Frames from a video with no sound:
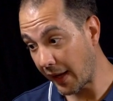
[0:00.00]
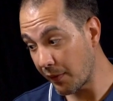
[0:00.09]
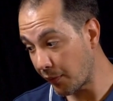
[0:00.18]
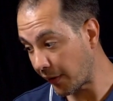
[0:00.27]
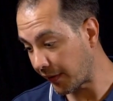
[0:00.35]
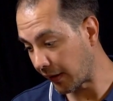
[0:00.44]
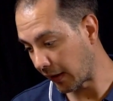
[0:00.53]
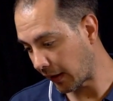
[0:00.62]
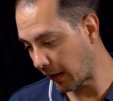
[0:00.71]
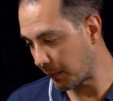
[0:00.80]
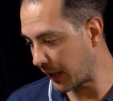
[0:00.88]
everything.
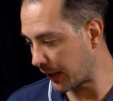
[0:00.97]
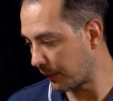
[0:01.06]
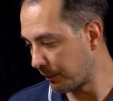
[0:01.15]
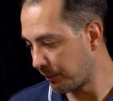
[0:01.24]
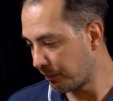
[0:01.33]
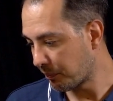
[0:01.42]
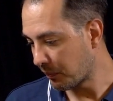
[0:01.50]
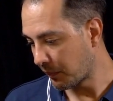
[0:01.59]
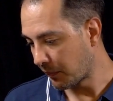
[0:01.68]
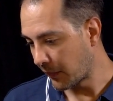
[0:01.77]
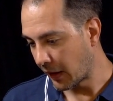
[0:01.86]
I mean,
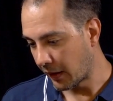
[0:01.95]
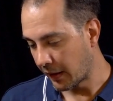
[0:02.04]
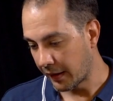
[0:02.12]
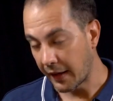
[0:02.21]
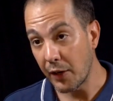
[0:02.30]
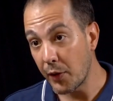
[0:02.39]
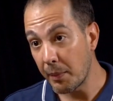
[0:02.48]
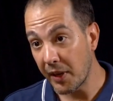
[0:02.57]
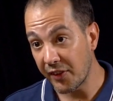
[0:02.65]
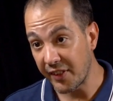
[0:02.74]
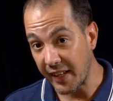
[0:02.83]
can you
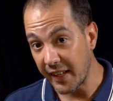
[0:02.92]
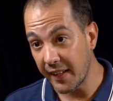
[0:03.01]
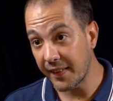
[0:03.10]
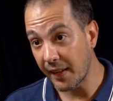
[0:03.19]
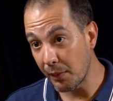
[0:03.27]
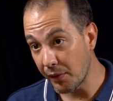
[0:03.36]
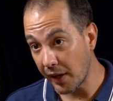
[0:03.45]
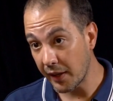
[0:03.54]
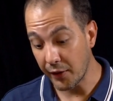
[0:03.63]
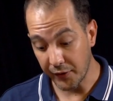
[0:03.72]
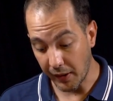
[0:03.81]
imagine any
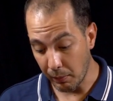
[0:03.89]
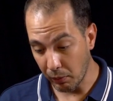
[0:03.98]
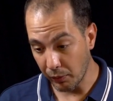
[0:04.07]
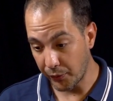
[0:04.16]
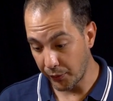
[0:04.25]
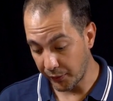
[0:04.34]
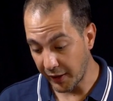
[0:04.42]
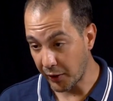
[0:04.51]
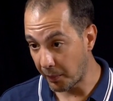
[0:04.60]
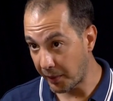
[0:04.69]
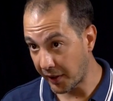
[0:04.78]
samurai not able to
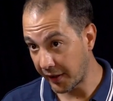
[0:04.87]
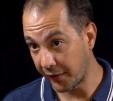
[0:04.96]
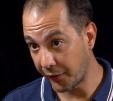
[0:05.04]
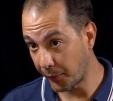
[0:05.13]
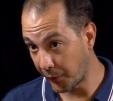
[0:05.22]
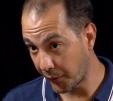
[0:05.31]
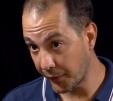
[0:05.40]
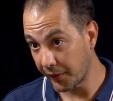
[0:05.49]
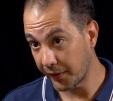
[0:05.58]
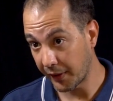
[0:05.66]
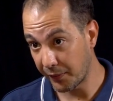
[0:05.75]
take apart his sword
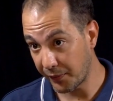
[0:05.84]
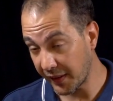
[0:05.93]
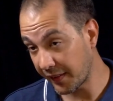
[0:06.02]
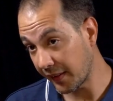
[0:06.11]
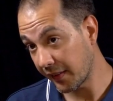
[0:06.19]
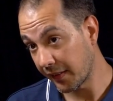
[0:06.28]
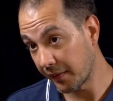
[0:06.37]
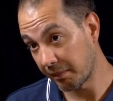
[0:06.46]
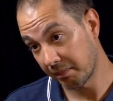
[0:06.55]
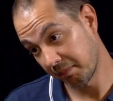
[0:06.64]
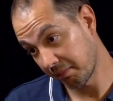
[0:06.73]
and fix it?
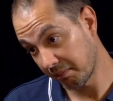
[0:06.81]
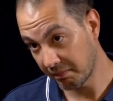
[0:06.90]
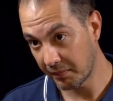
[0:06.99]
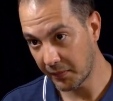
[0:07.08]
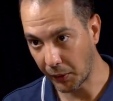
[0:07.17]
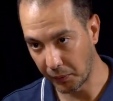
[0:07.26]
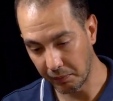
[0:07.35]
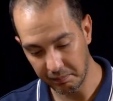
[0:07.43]
So